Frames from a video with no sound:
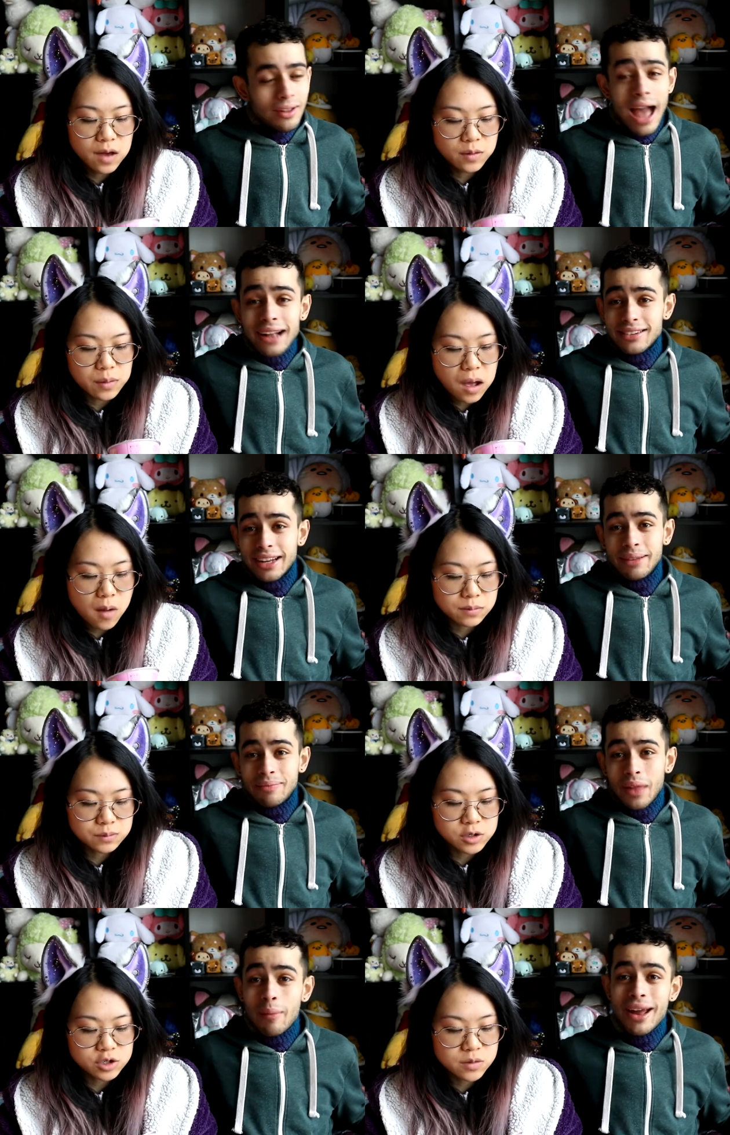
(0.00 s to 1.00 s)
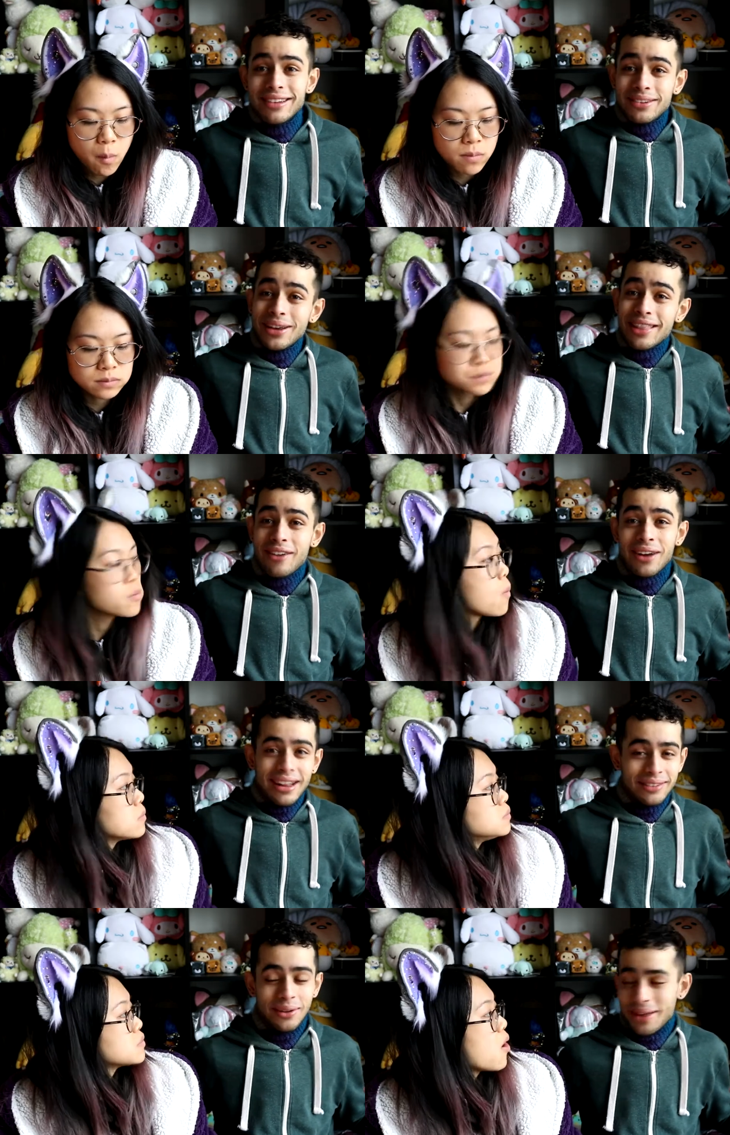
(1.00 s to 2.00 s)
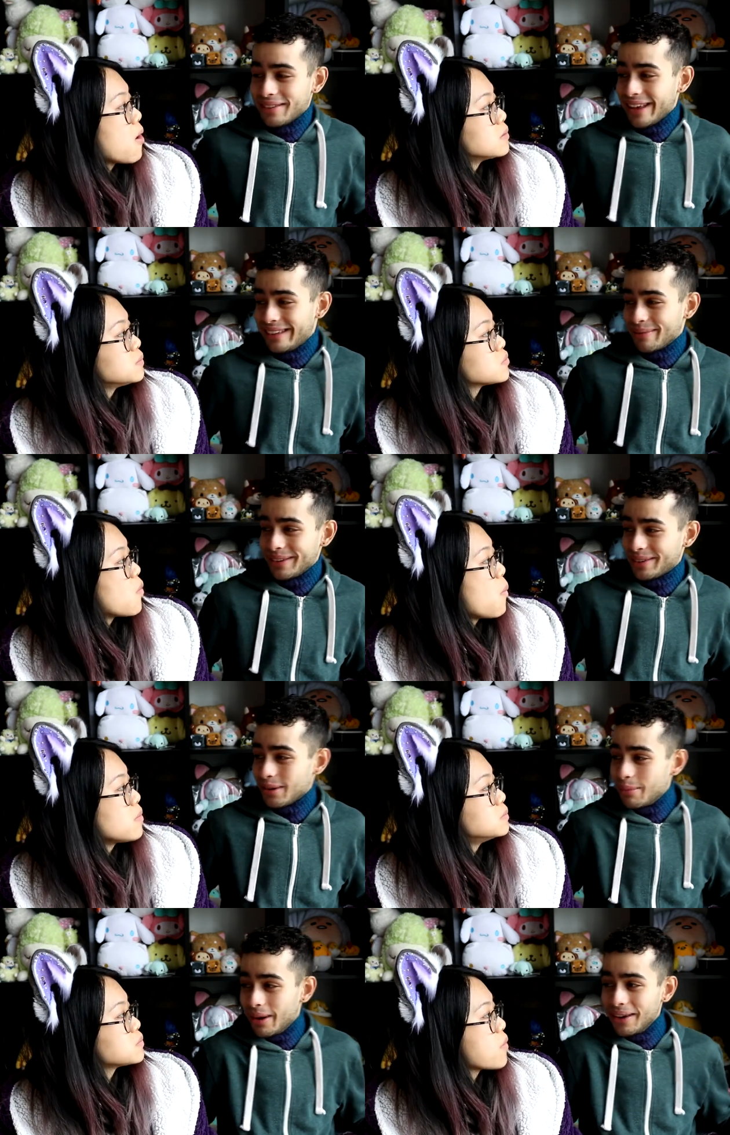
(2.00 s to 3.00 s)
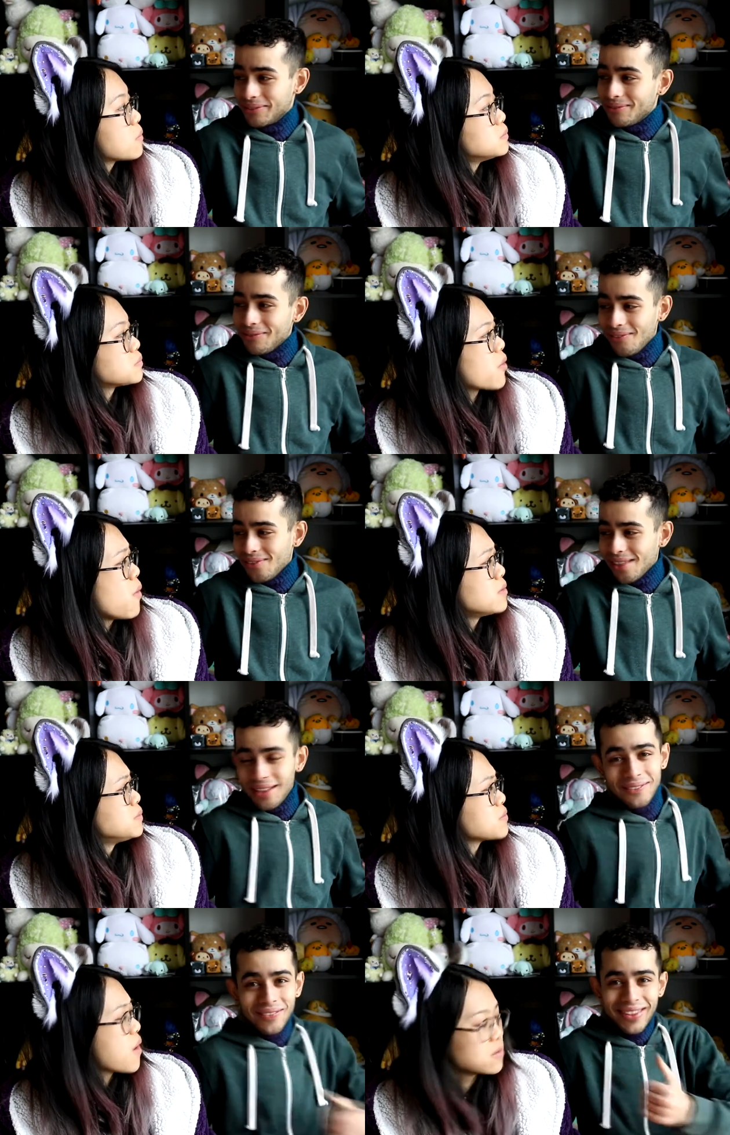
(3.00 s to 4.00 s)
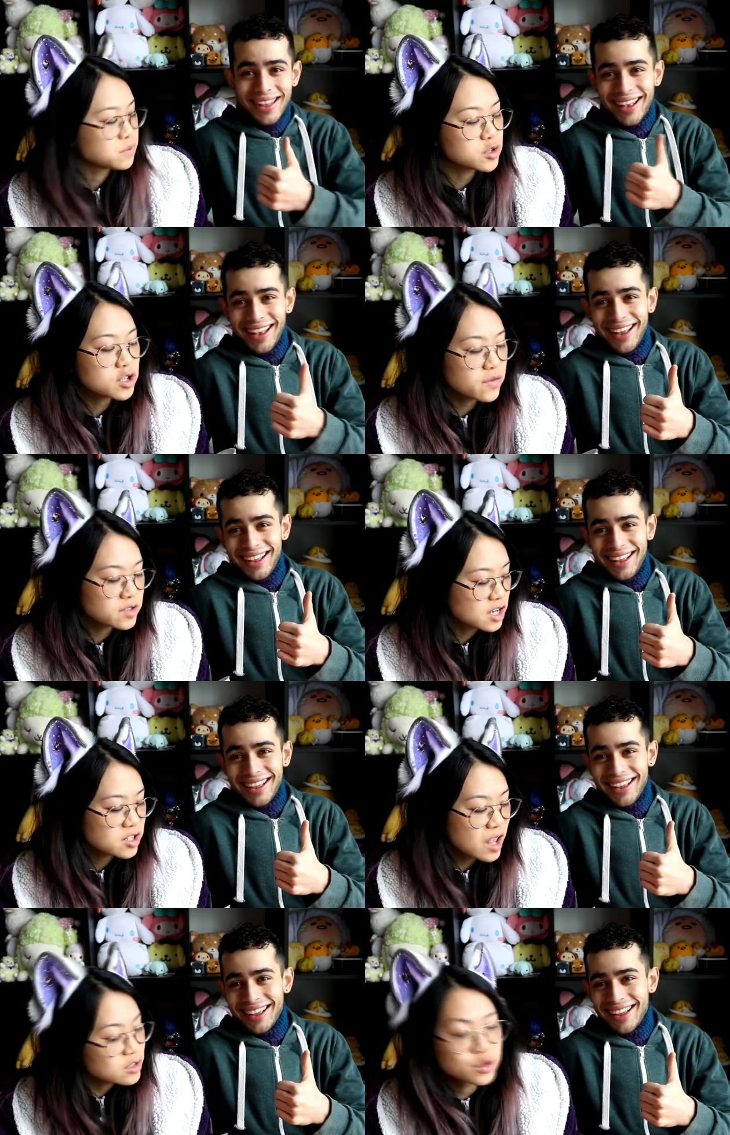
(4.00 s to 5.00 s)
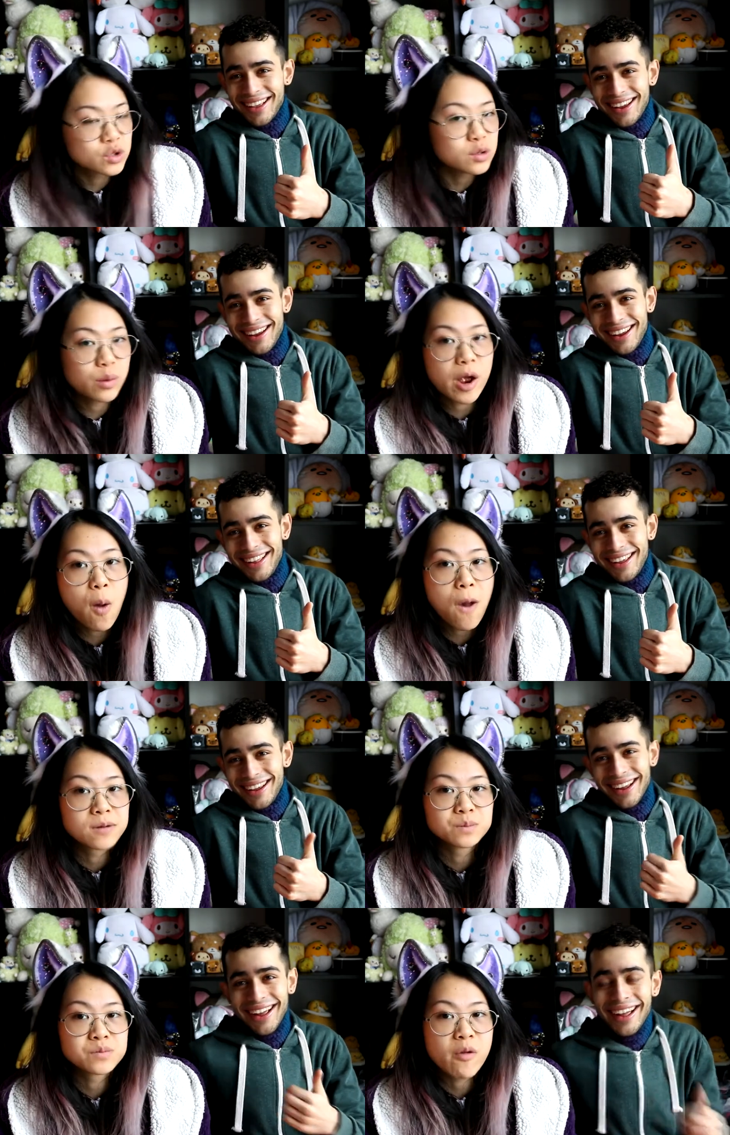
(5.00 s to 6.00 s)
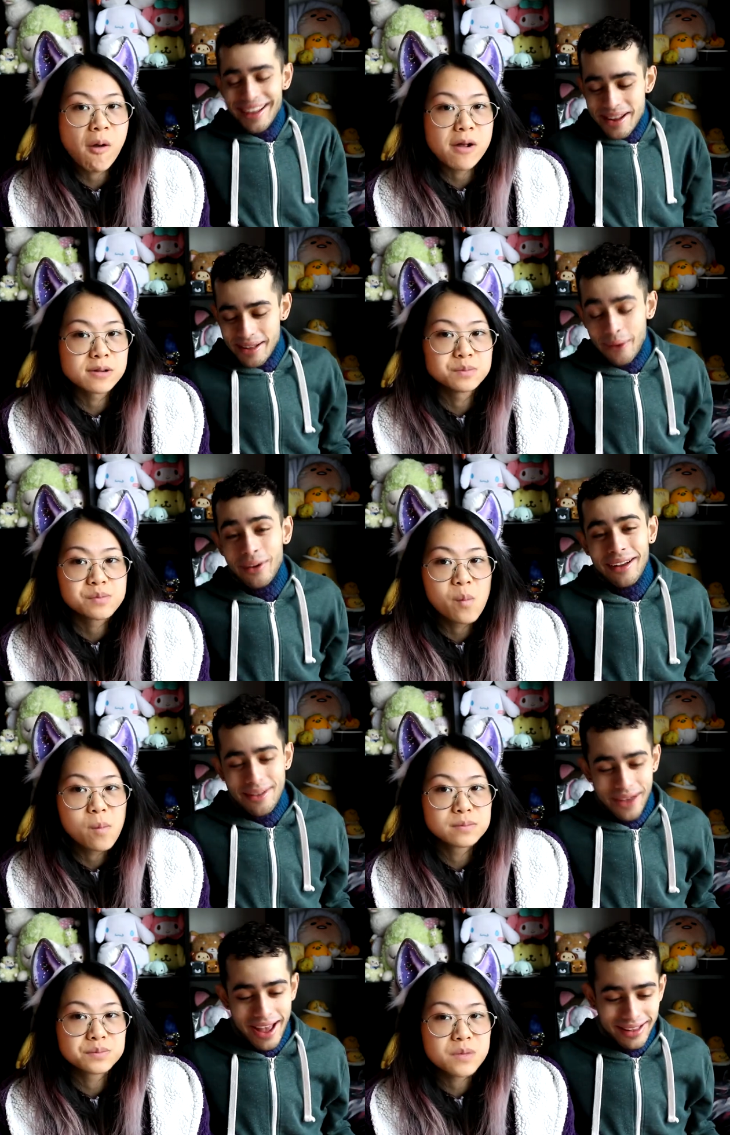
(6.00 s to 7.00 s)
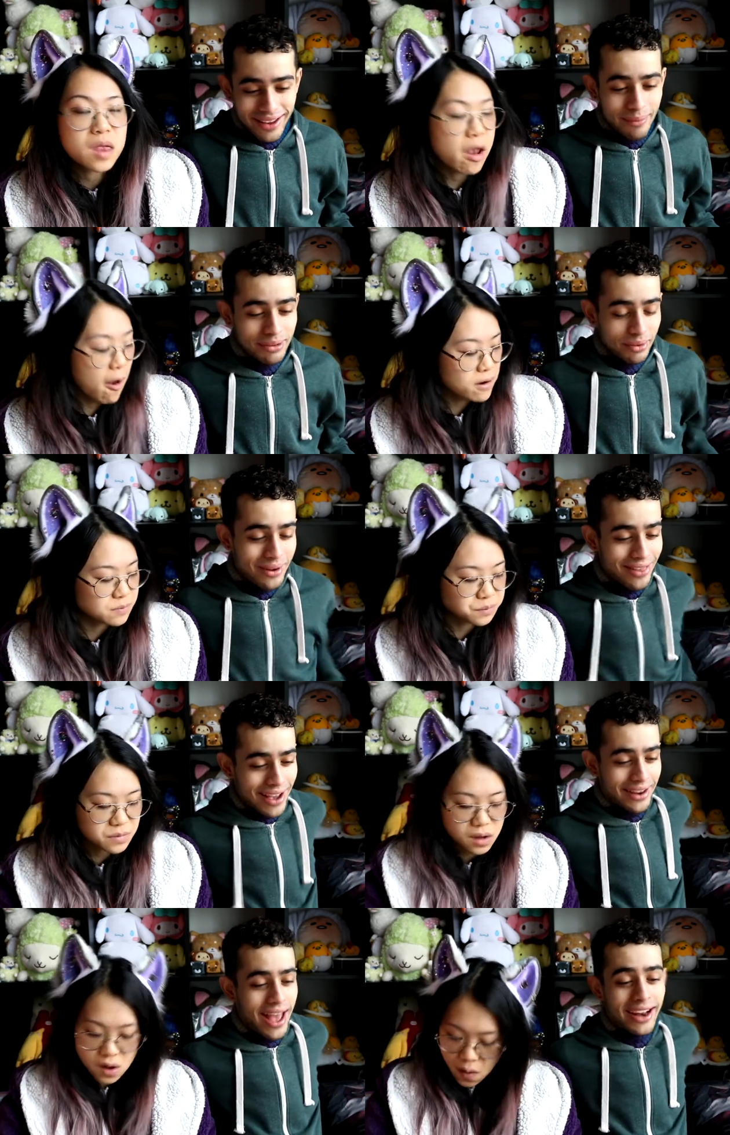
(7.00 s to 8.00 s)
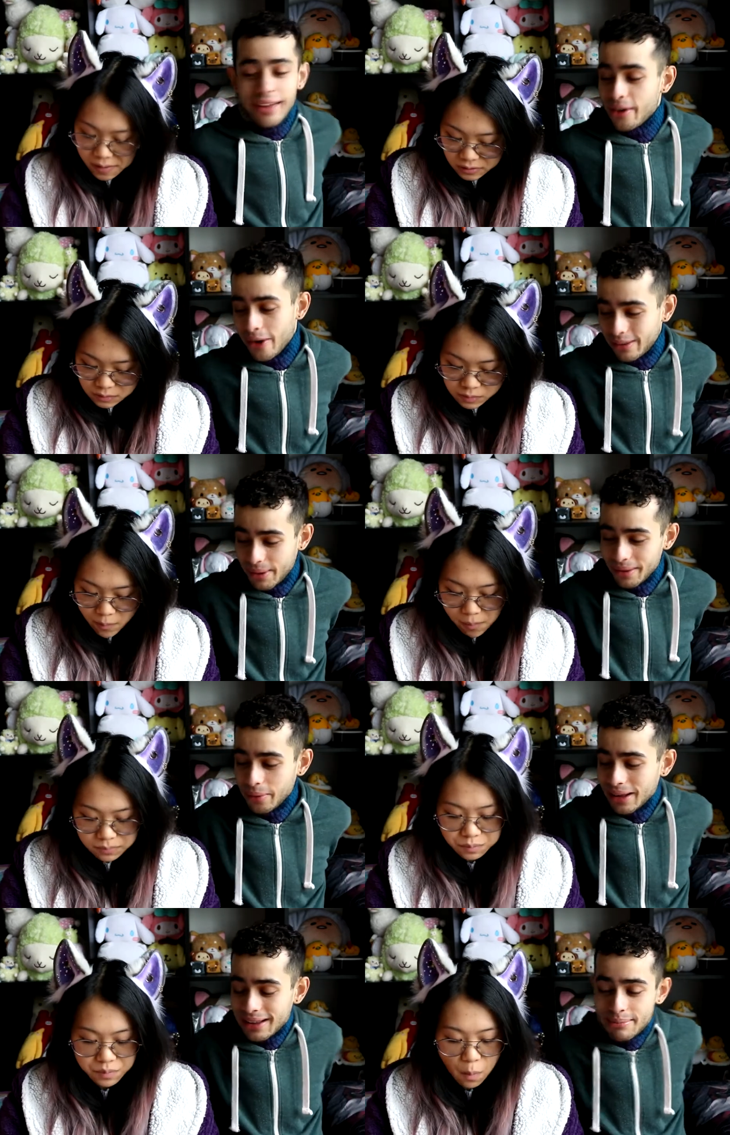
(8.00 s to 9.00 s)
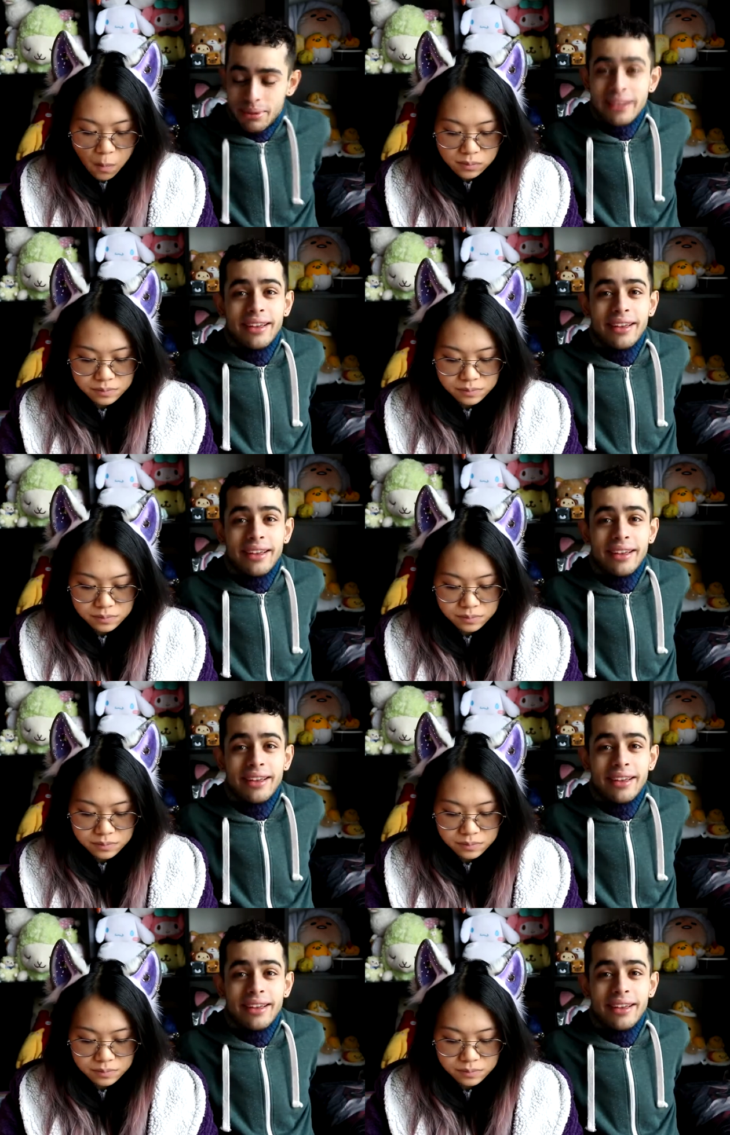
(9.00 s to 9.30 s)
Speaker 1: Actually, I managed to eat that relatively without tasting much strawberry. It
Speaker 2: doesn't even taste that strawberry.
Speaker 1: If I had the option between that and any other crisps in the world, I'd probably